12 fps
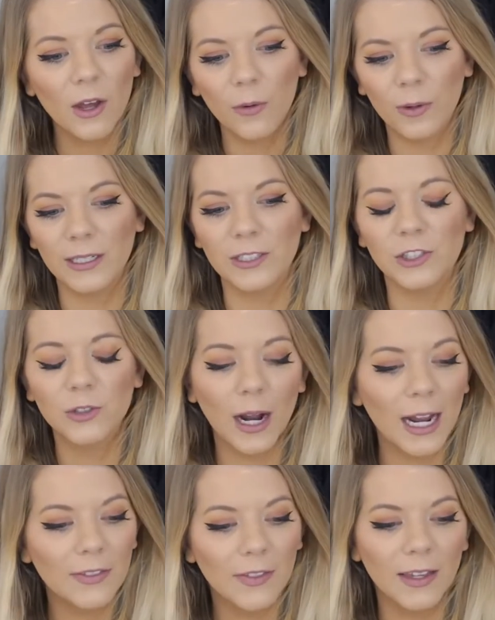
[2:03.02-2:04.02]
we need to
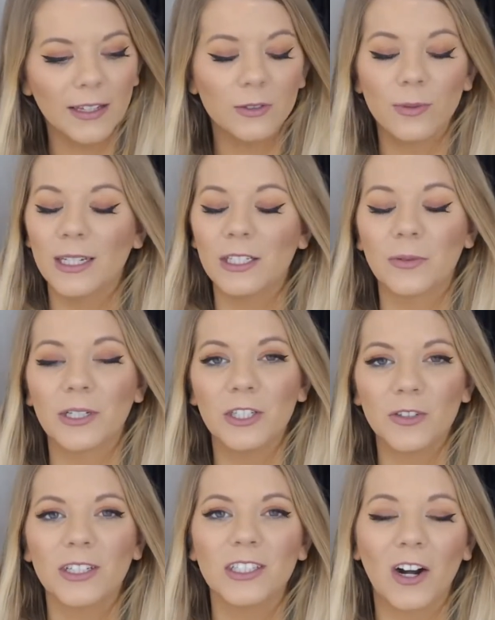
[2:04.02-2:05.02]
try things, we need to
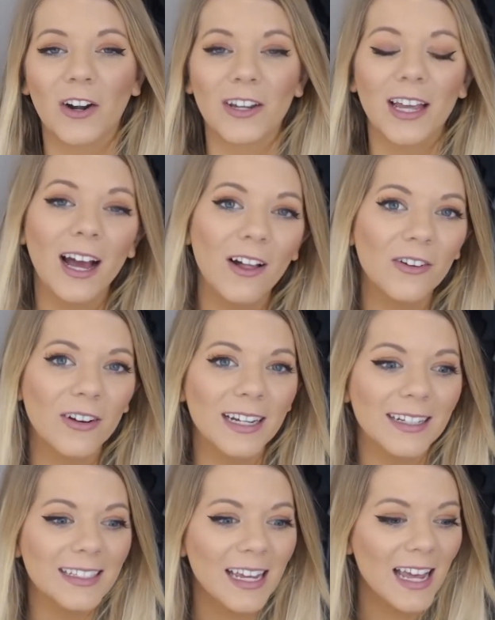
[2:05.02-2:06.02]
restrict our
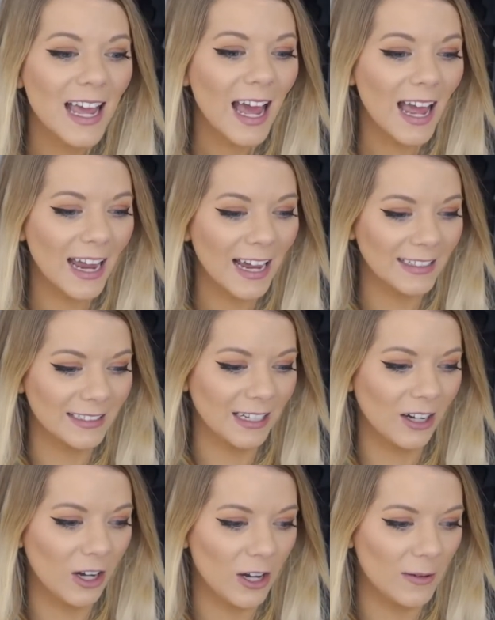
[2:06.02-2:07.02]
calories. And
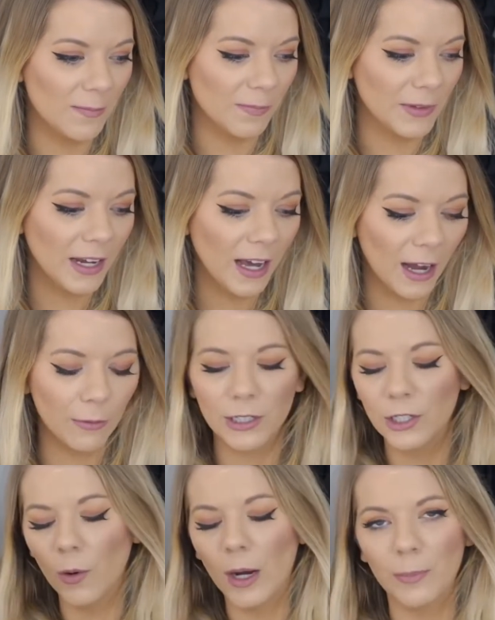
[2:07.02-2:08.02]
yeah, I
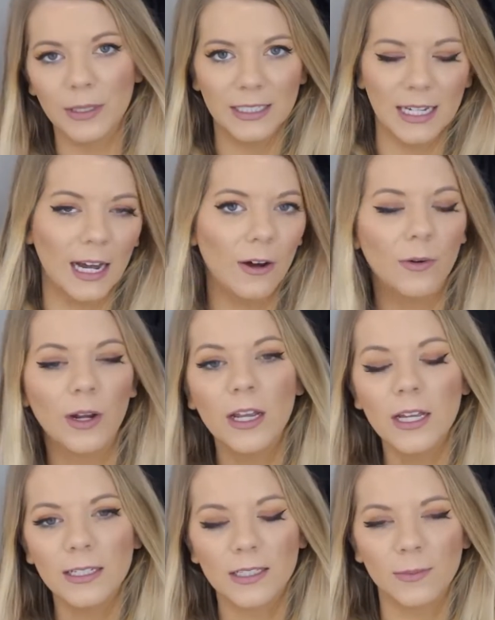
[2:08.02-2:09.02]
would go up and down.
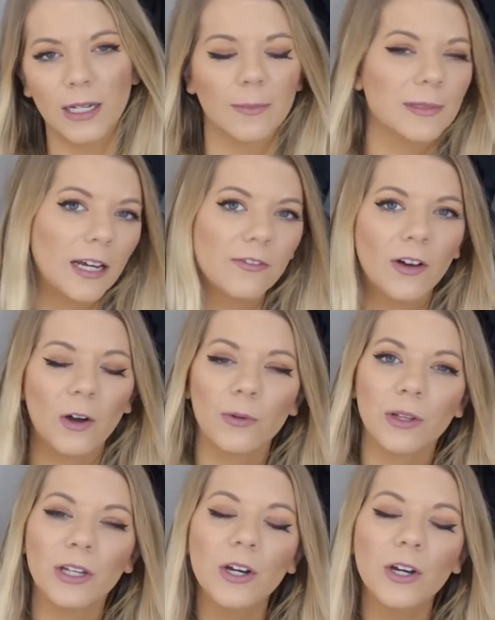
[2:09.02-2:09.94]
Sometimes I felt really